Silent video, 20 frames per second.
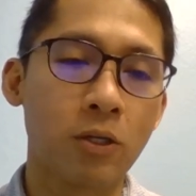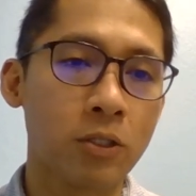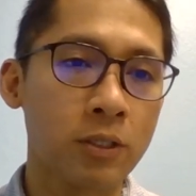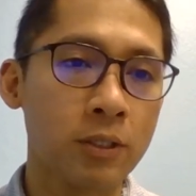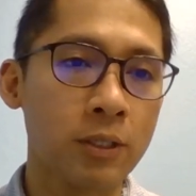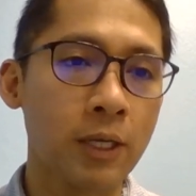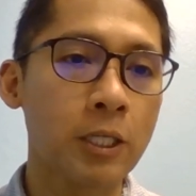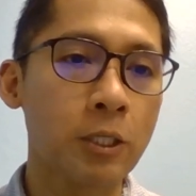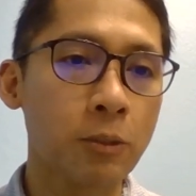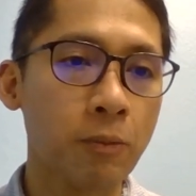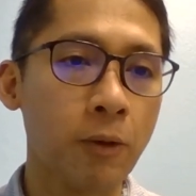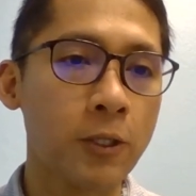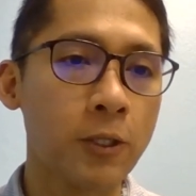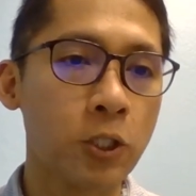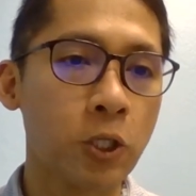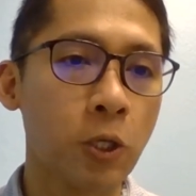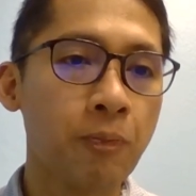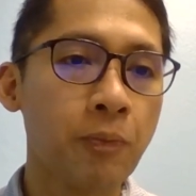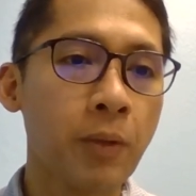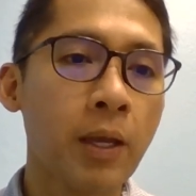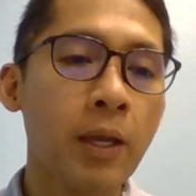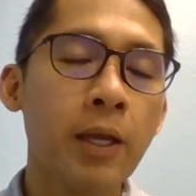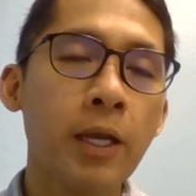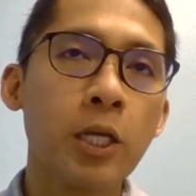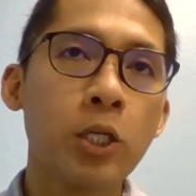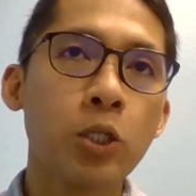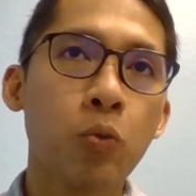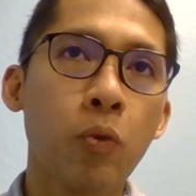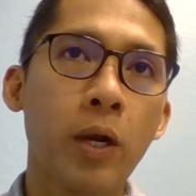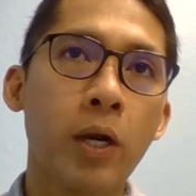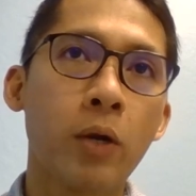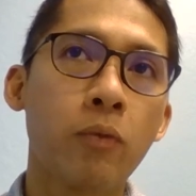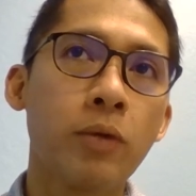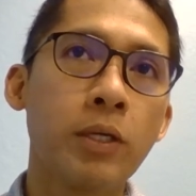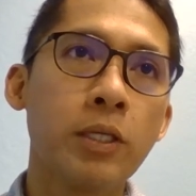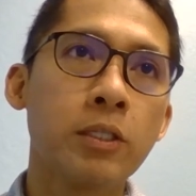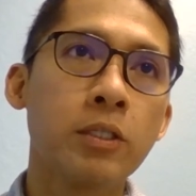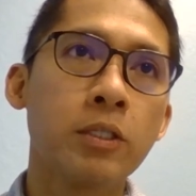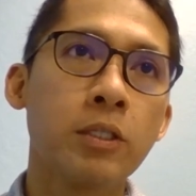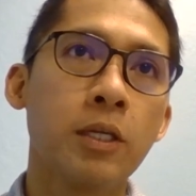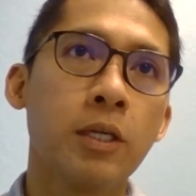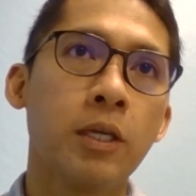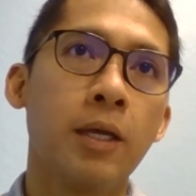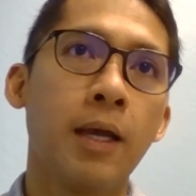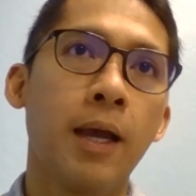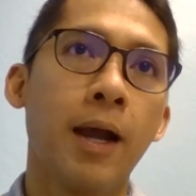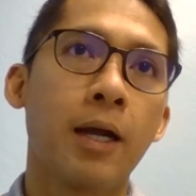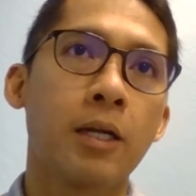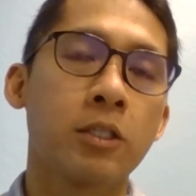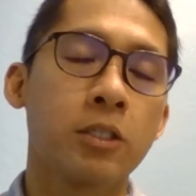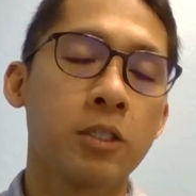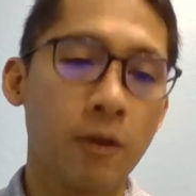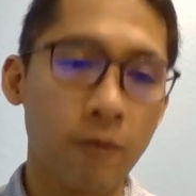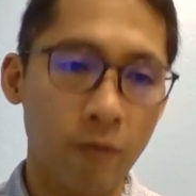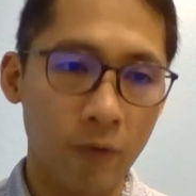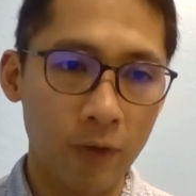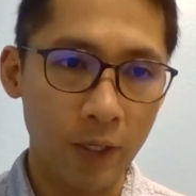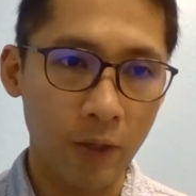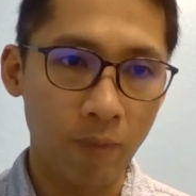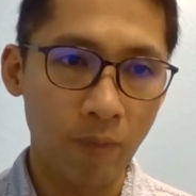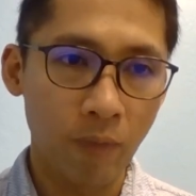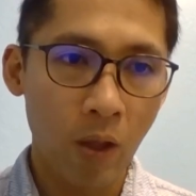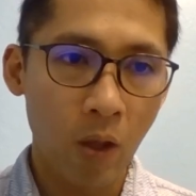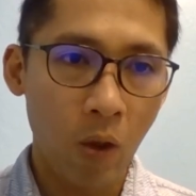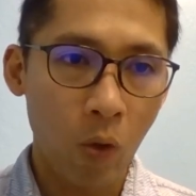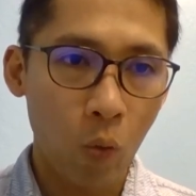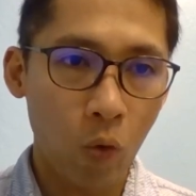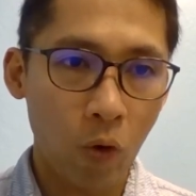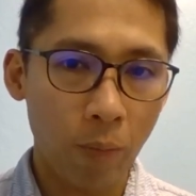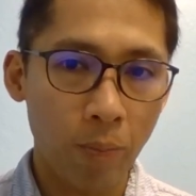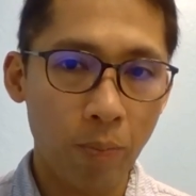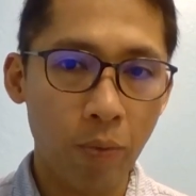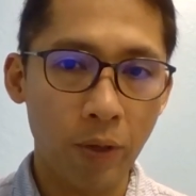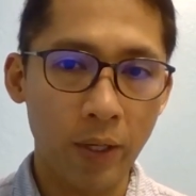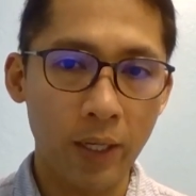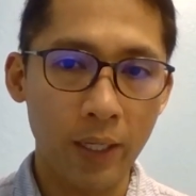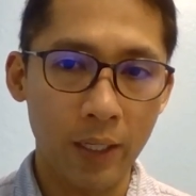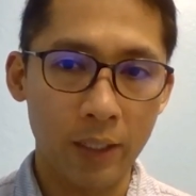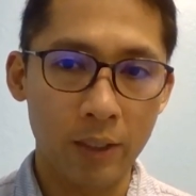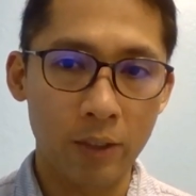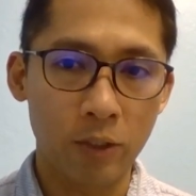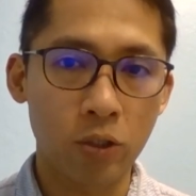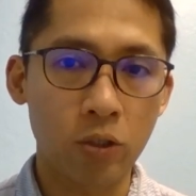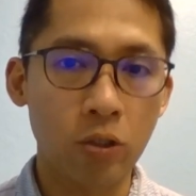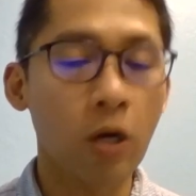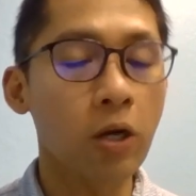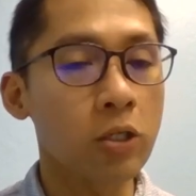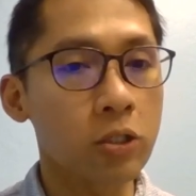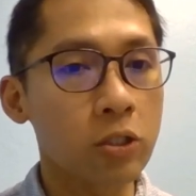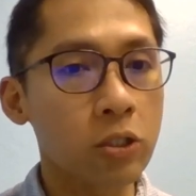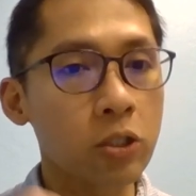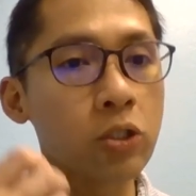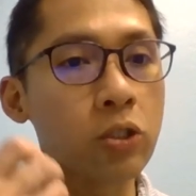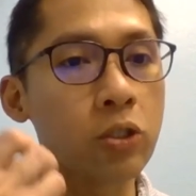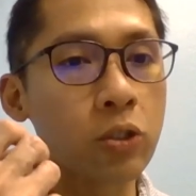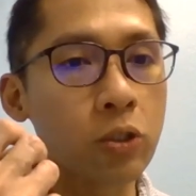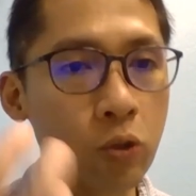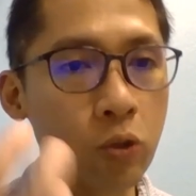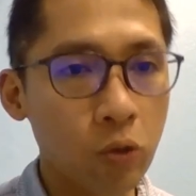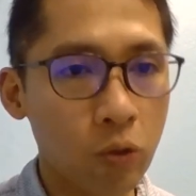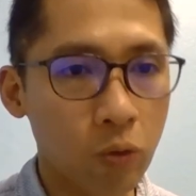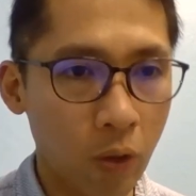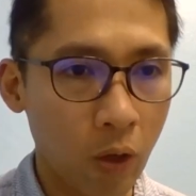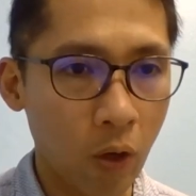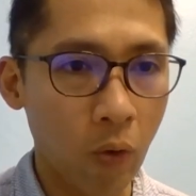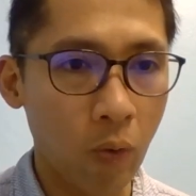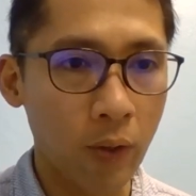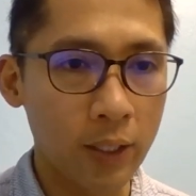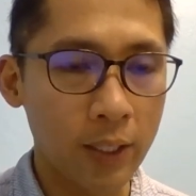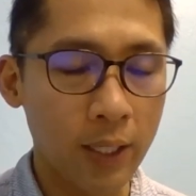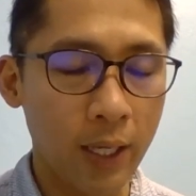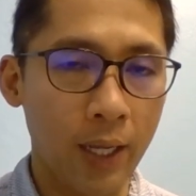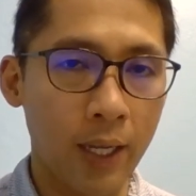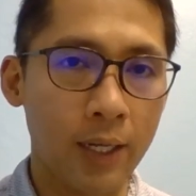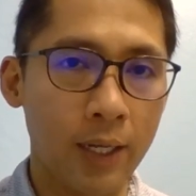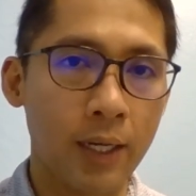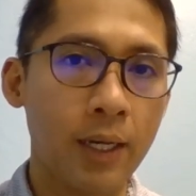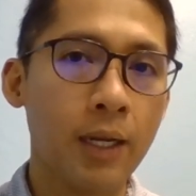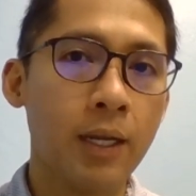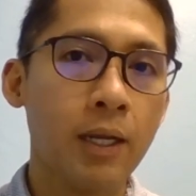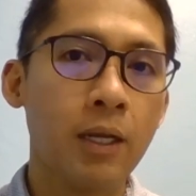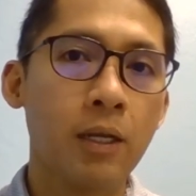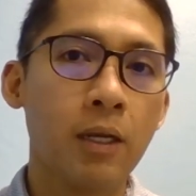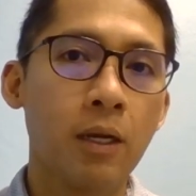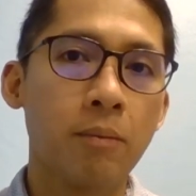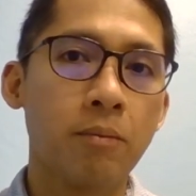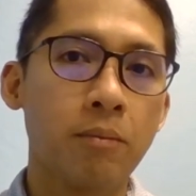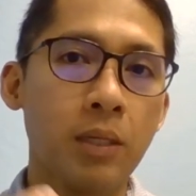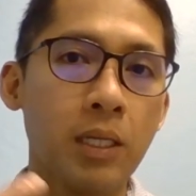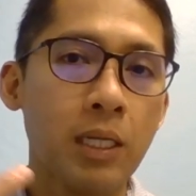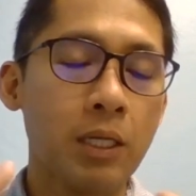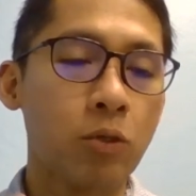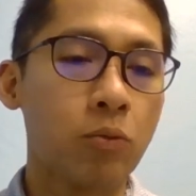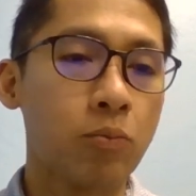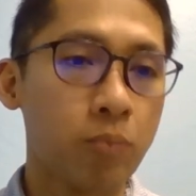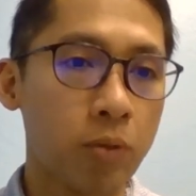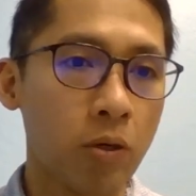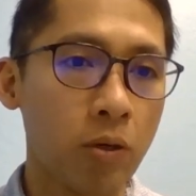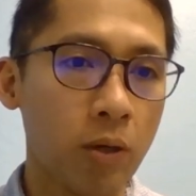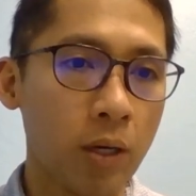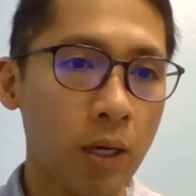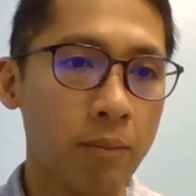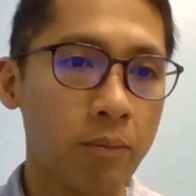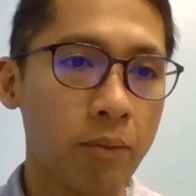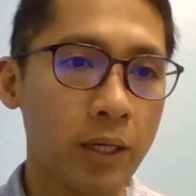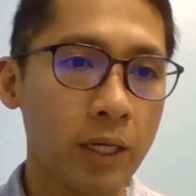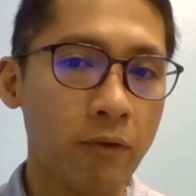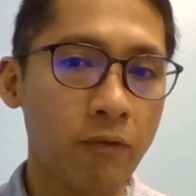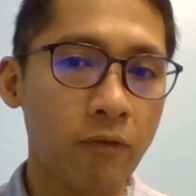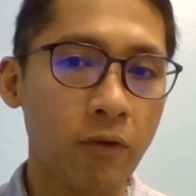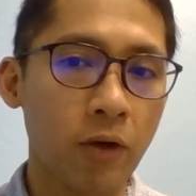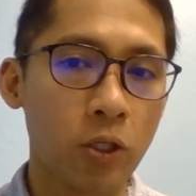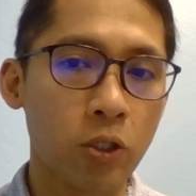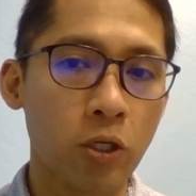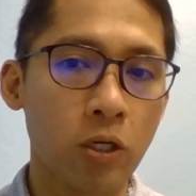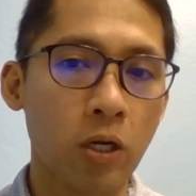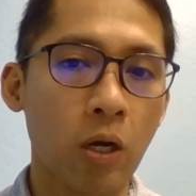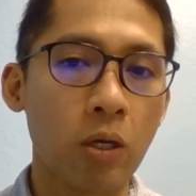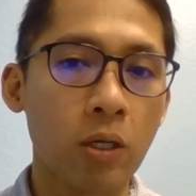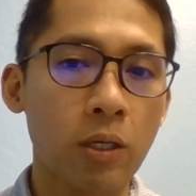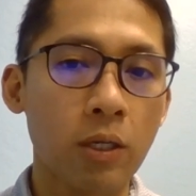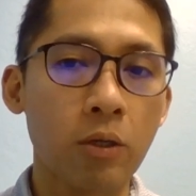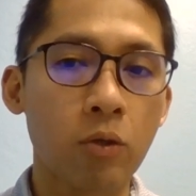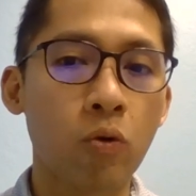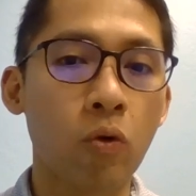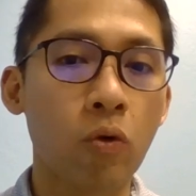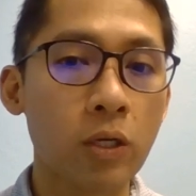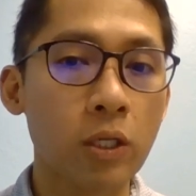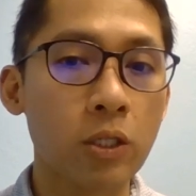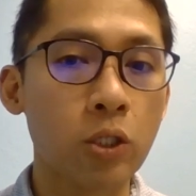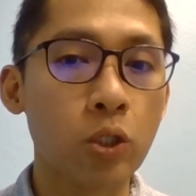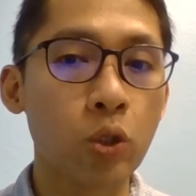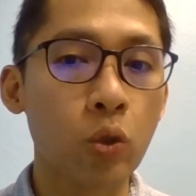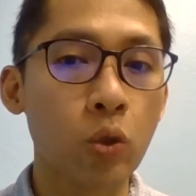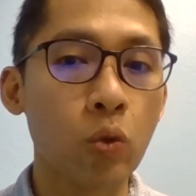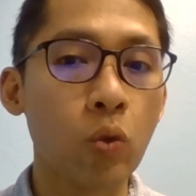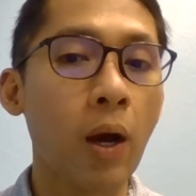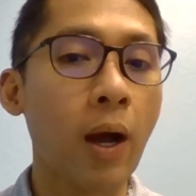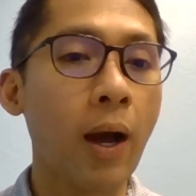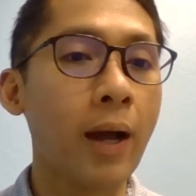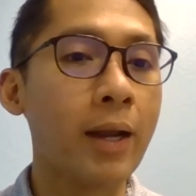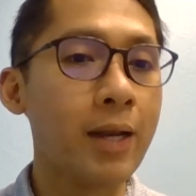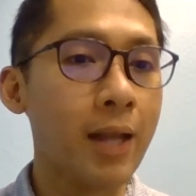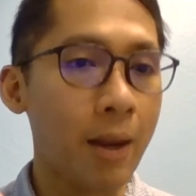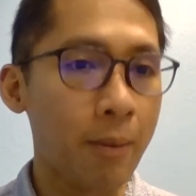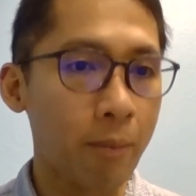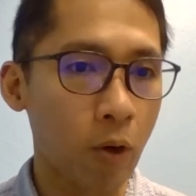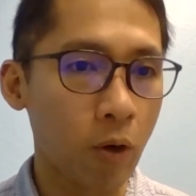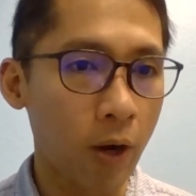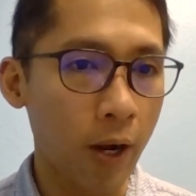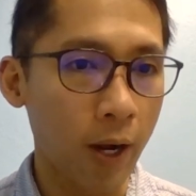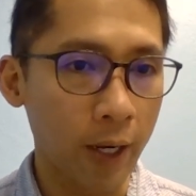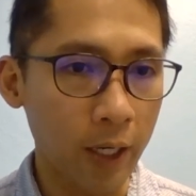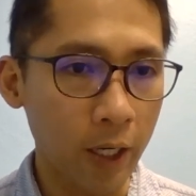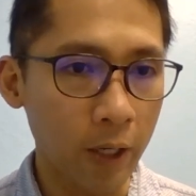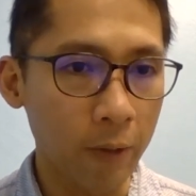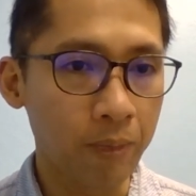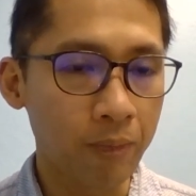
Six months is where we see activity, where brain starts to grow again meaning uh, brain function, uh, in accordance to an MRI.